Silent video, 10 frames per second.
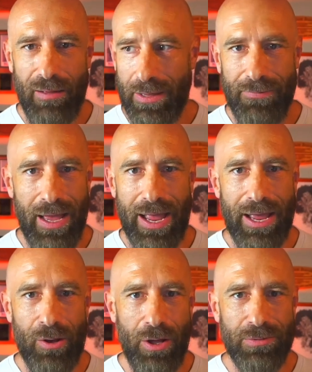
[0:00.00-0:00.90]
If that
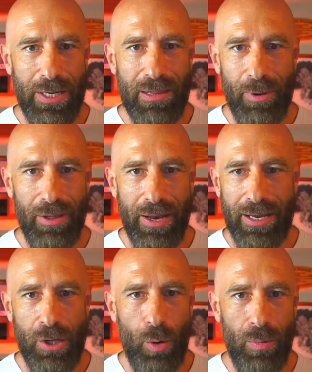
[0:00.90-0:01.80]
guy calls me in the middle of the
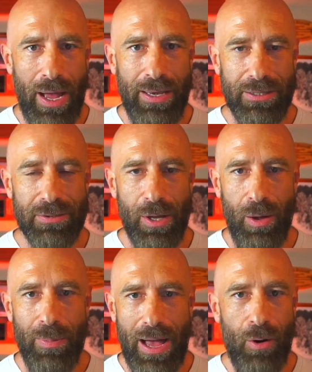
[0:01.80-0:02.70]
night, yo, I need some
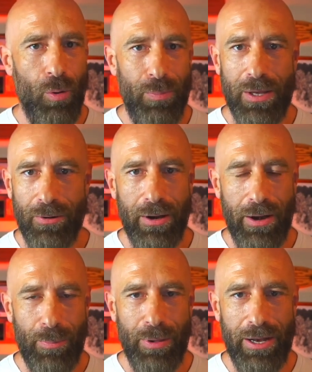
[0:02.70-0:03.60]
help, I will get on an
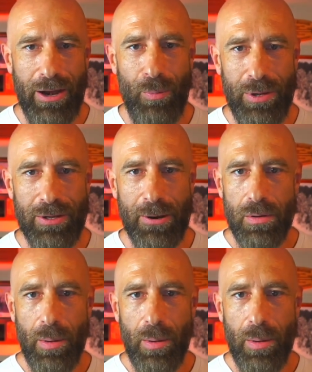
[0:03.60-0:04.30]
airplane and I'll be there.